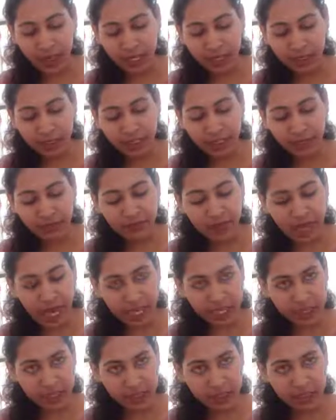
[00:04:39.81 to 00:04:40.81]
Then
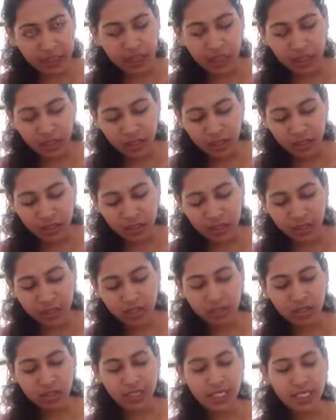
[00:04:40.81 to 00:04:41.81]
pharynx,
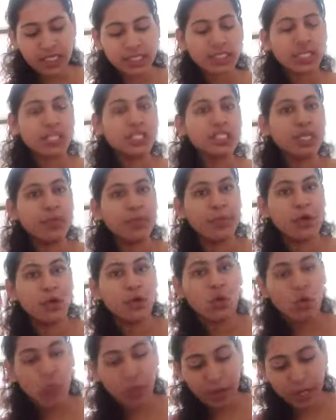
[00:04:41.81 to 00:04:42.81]
nasal
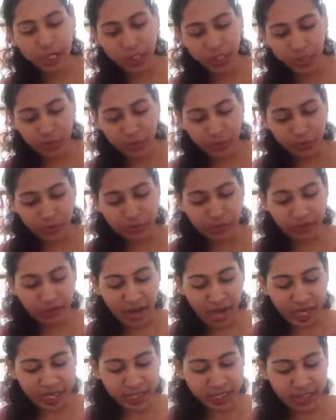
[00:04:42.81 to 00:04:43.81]
chamber open into the
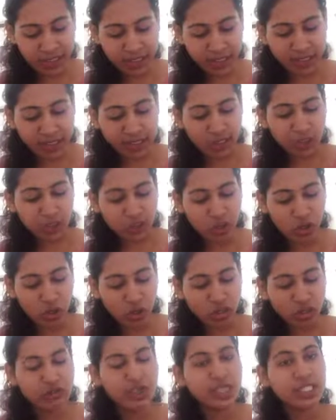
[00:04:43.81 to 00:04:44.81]
pharynx. It is
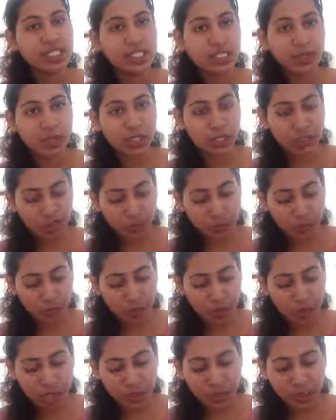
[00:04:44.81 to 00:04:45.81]
short vestibule
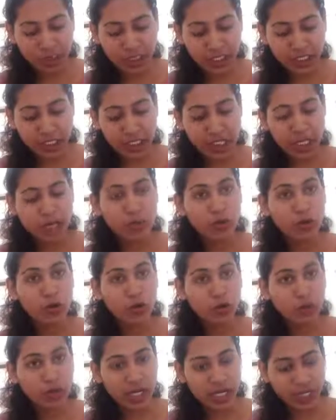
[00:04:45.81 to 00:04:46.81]
tube measuring
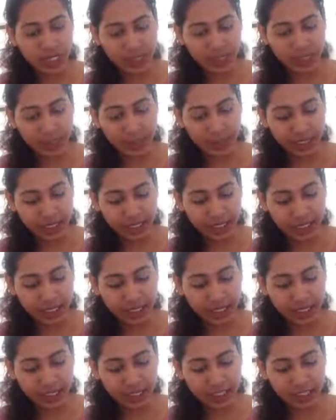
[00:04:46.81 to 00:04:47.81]
about 12 cm
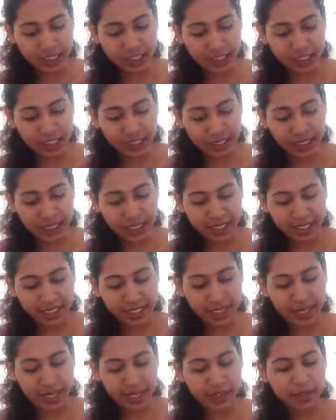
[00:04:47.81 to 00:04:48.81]
in length. The
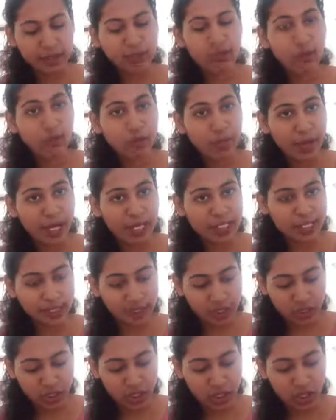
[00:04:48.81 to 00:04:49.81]
respiratory and the food passage